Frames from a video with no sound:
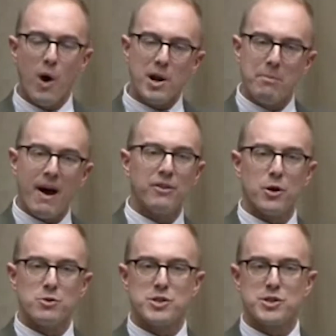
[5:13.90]
What
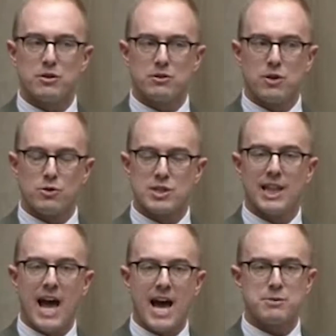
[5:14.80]
about those
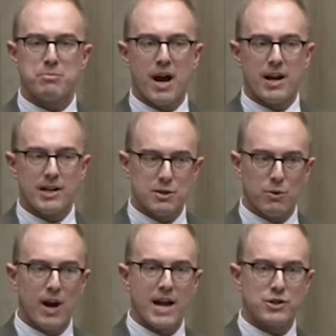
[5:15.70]
glass products that
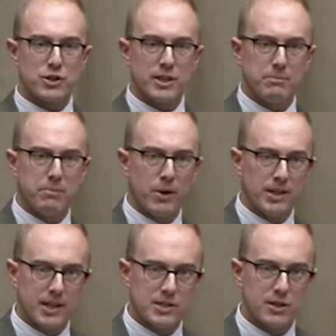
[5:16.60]
we're actually
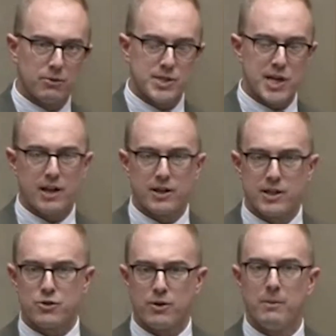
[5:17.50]
putting into the
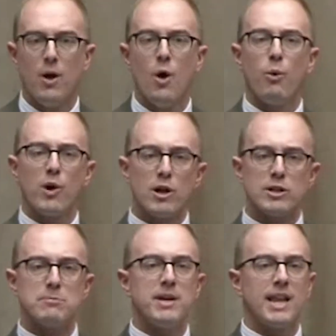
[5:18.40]
recycling stream? What
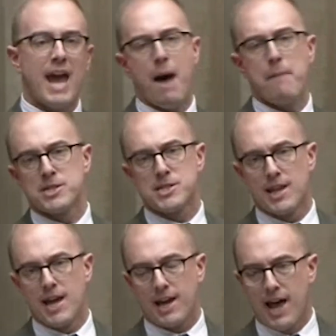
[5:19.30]
ultimately happens to
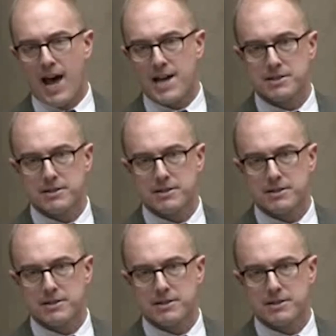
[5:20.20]
that glass?